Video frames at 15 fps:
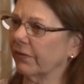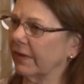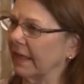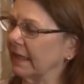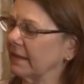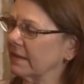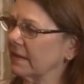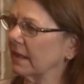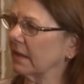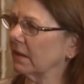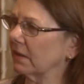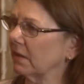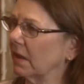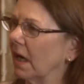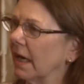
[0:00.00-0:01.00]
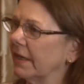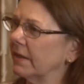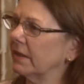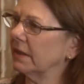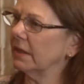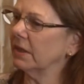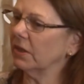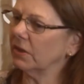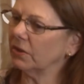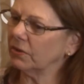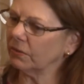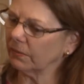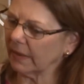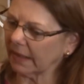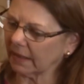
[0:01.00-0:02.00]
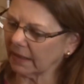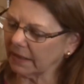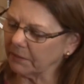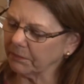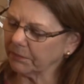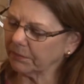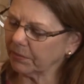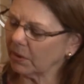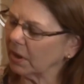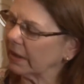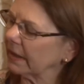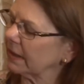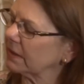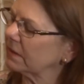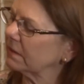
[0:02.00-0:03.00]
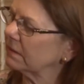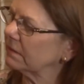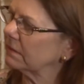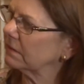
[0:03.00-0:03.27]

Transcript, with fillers: things that are not directly product